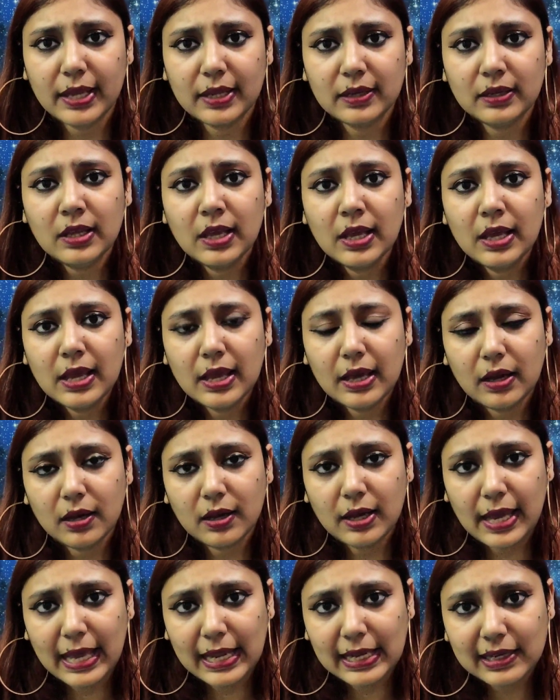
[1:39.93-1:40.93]
and
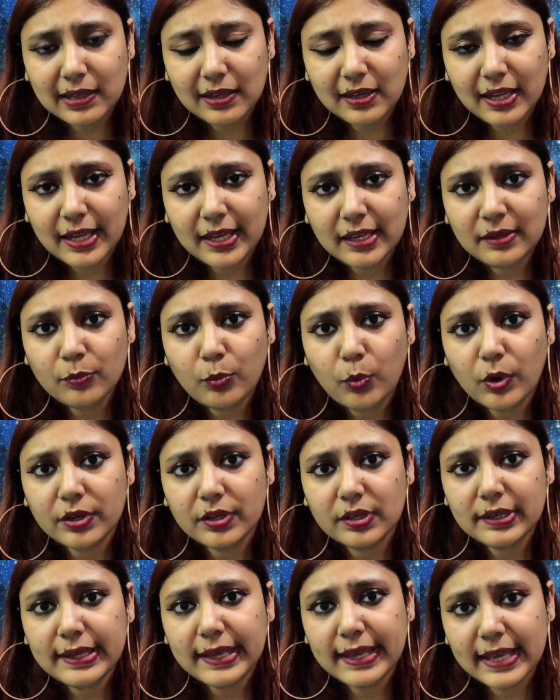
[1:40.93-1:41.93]
alkaline
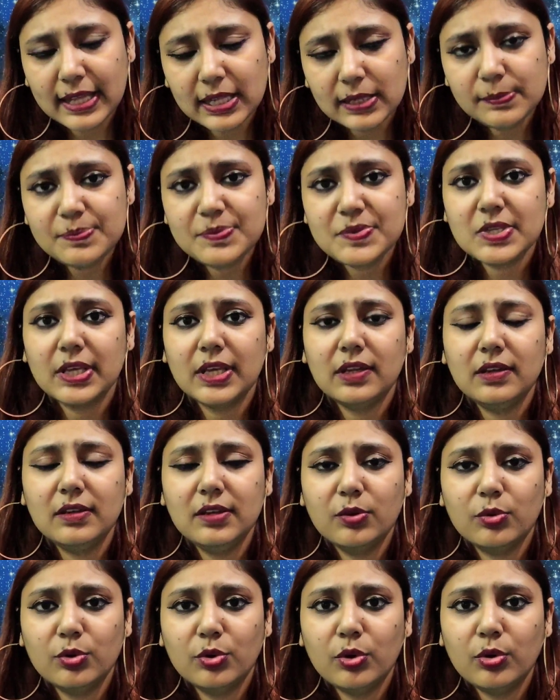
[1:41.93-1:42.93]
water helps
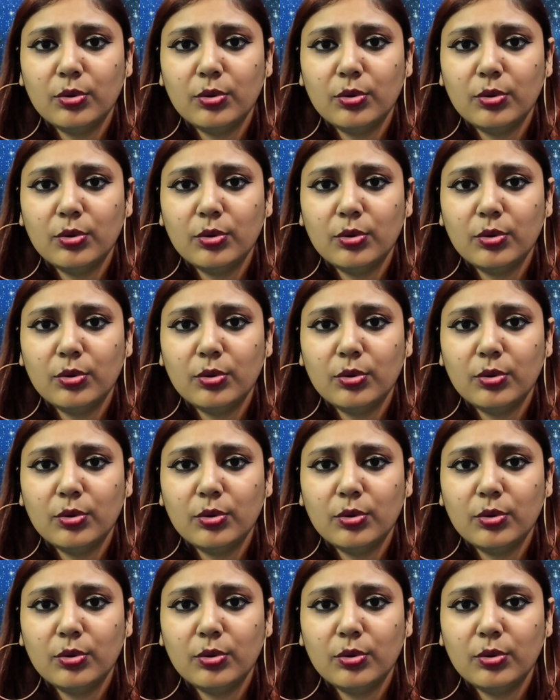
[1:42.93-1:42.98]
in